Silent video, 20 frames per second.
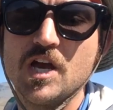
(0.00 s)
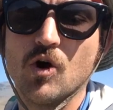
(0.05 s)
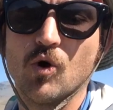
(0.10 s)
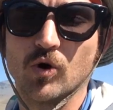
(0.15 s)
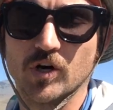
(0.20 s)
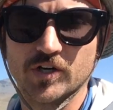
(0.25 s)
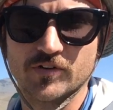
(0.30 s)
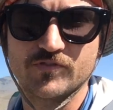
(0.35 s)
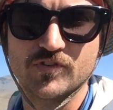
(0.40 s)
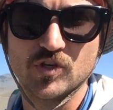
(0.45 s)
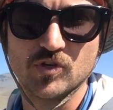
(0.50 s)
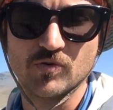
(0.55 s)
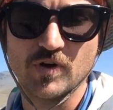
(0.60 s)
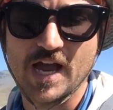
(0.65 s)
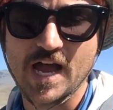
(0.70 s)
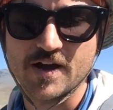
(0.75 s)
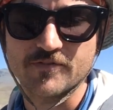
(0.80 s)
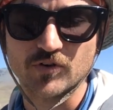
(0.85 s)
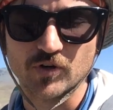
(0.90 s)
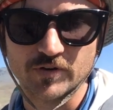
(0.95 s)
Or if you
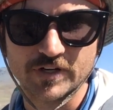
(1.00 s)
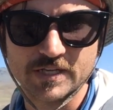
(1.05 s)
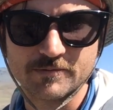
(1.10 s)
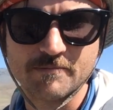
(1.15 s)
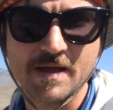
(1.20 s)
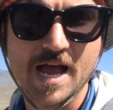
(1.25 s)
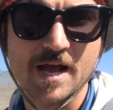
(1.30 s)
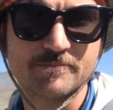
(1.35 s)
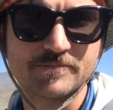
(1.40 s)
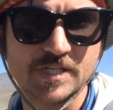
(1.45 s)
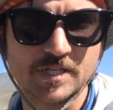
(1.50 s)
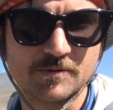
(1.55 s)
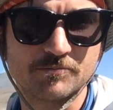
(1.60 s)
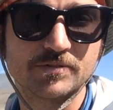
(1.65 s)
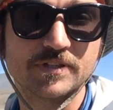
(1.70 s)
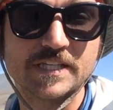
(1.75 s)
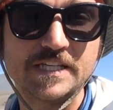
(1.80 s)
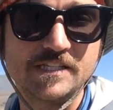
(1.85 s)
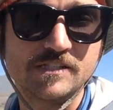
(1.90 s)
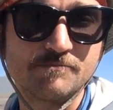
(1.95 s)
have already mapped it,
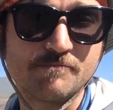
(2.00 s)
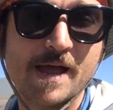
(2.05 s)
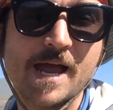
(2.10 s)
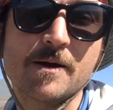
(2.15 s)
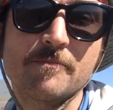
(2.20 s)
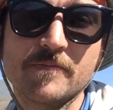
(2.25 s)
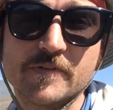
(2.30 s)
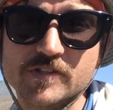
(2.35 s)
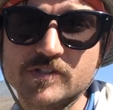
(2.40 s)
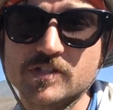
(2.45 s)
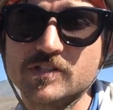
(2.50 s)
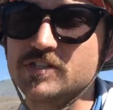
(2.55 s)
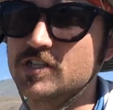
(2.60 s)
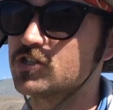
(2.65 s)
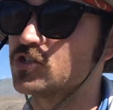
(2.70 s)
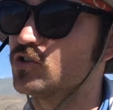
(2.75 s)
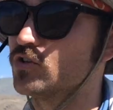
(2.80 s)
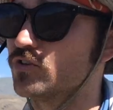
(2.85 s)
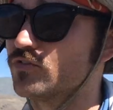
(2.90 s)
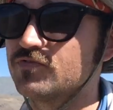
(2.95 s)
please map this
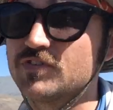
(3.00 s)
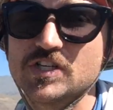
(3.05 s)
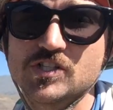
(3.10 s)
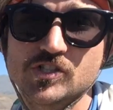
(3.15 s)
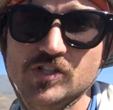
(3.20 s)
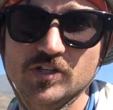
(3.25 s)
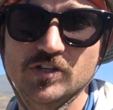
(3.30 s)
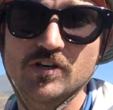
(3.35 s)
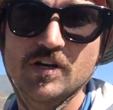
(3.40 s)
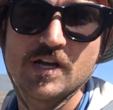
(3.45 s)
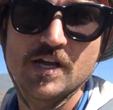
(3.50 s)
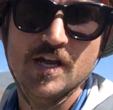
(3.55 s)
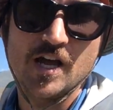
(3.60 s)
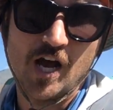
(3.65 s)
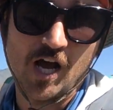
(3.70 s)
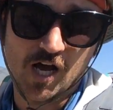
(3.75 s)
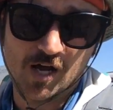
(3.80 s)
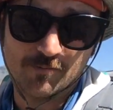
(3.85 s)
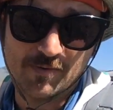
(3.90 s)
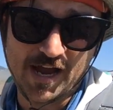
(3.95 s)
additional feature
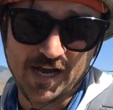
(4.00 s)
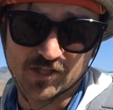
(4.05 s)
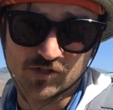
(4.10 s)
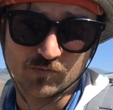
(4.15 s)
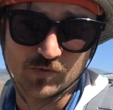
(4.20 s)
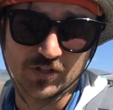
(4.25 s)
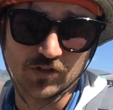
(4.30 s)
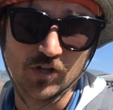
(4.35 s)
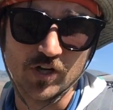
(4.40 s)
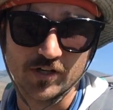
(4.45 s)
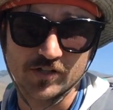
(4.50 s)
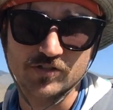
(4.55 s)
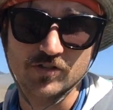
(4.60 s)
as we look.